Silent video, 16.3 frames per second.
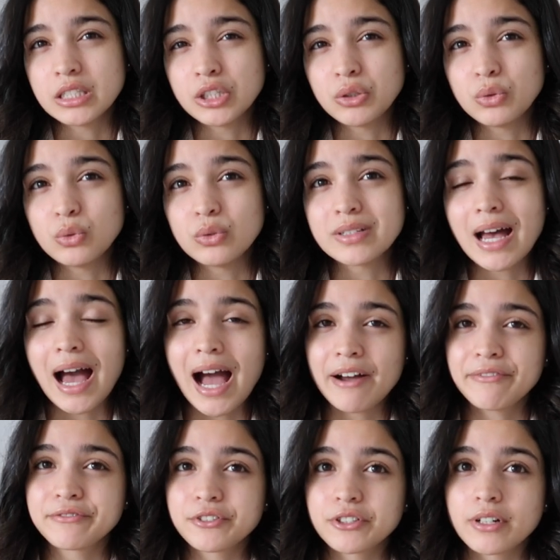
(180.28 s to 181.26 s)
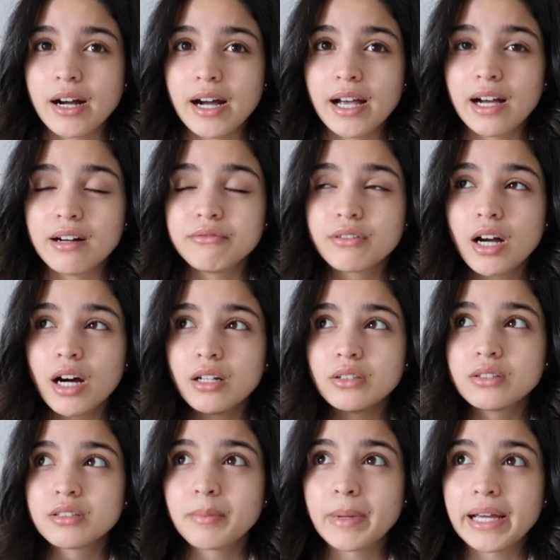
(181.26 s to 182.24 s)
use after I have
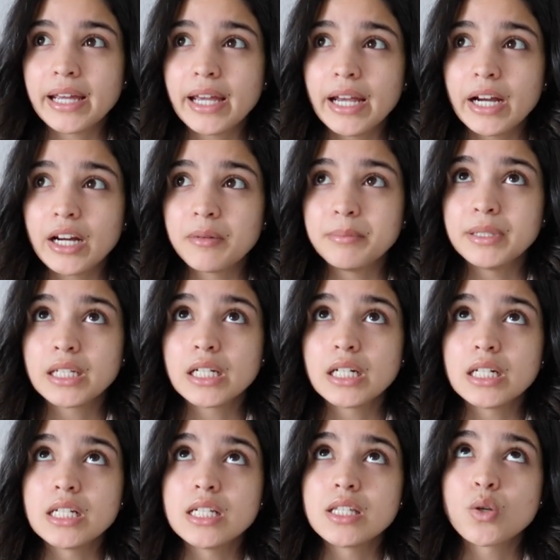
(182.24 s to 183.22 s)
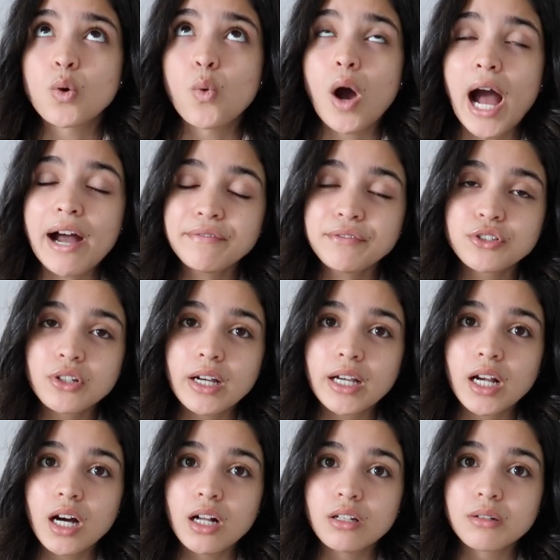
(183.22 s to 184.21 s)
colored my hair because after I
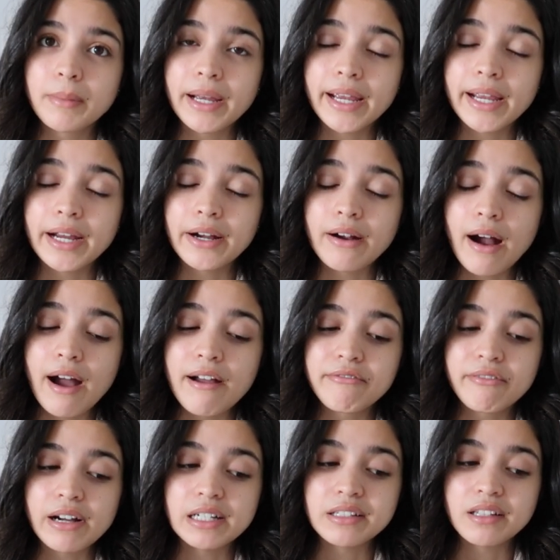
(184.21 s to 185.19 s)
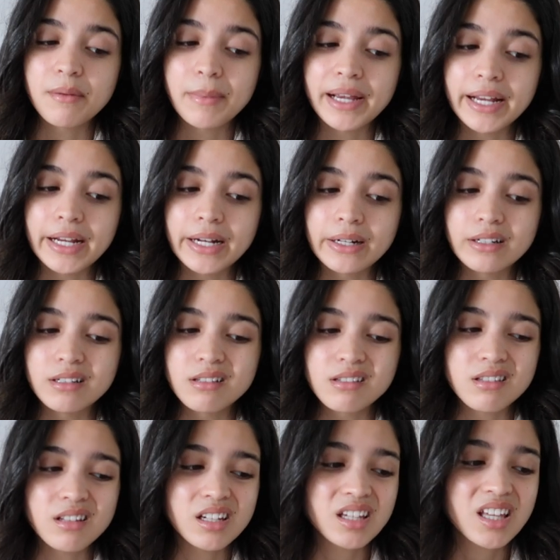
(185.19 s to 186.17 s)
color my hair, I find that my hair
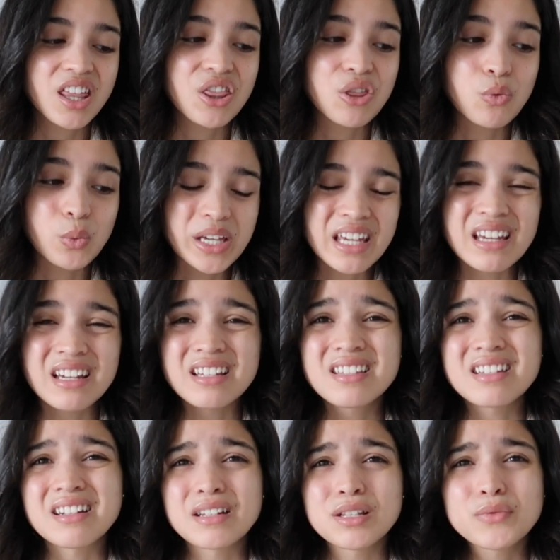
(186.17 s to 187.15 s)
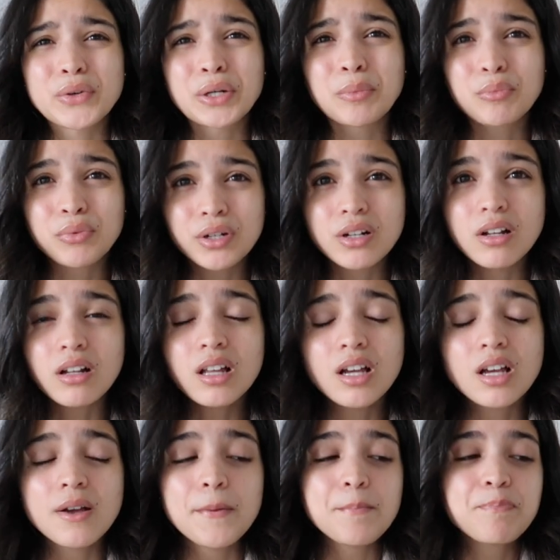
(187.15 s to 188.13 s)
is like the weakest and it's very brittle
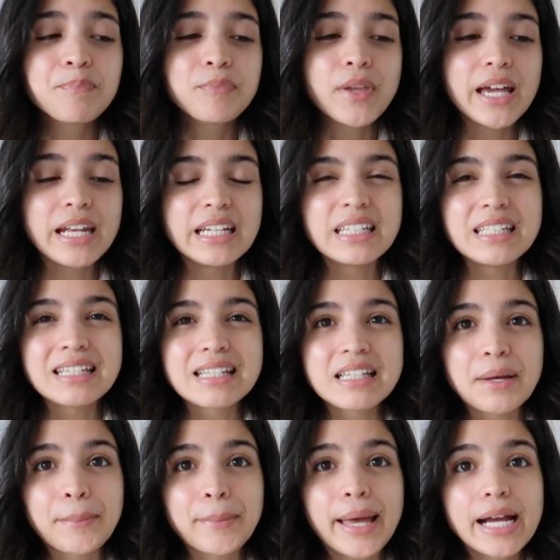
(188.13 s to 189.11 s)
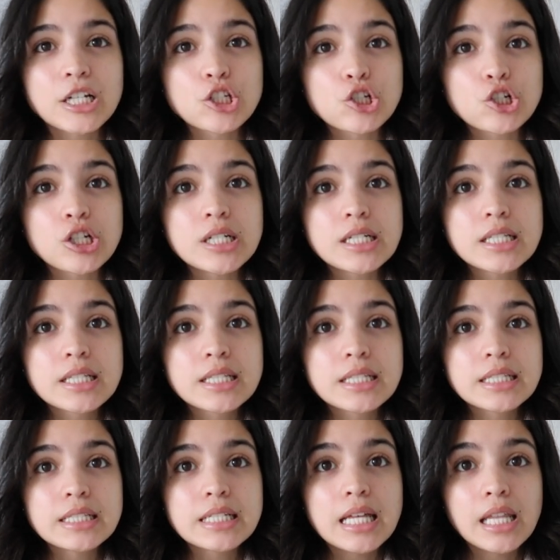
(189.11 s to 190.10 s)
and I need some extra
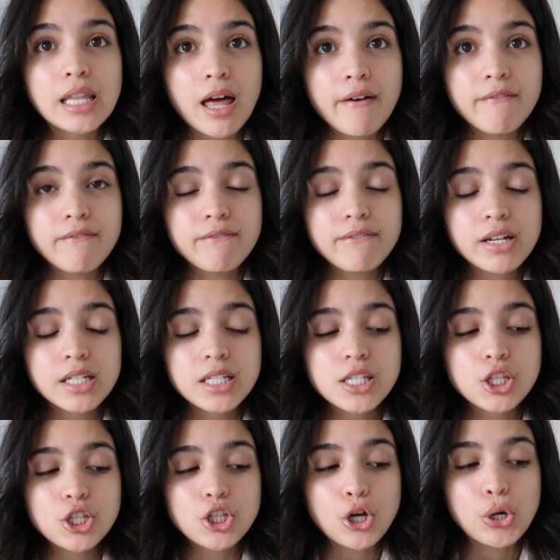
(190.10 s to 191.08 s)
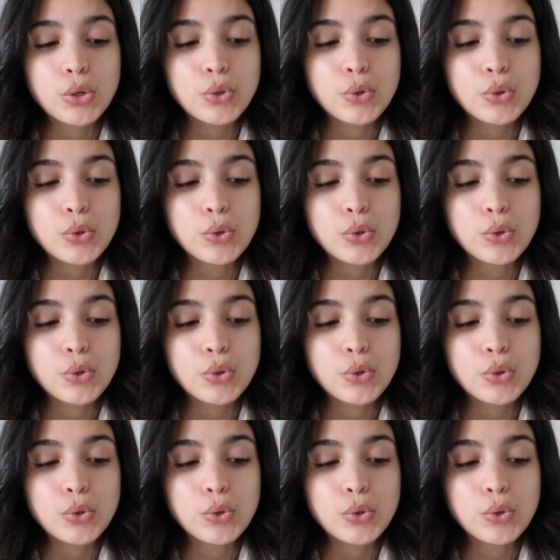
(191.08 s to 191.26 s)
love. So